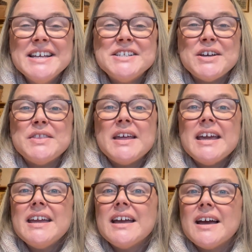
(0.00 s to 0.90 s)
So
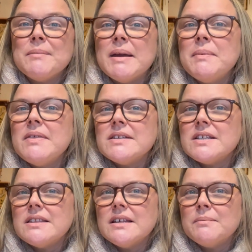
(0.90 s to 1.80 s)
they, uh, maybe they
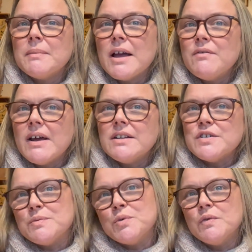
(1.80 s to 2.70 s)
did the, my rat
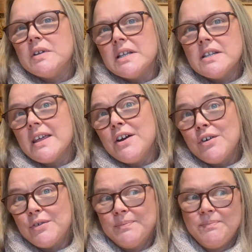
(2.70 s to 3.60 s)
just moved in
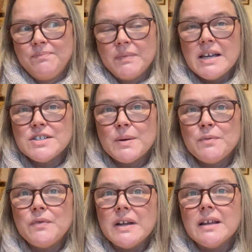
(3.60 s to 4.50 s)
there. I stopped
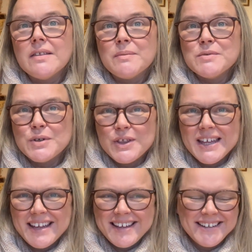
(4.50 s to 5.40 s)
feeding them, so
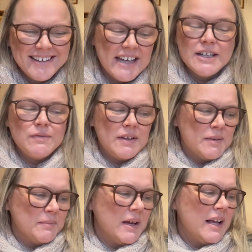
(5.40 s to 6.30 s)
they, I didn't feed them.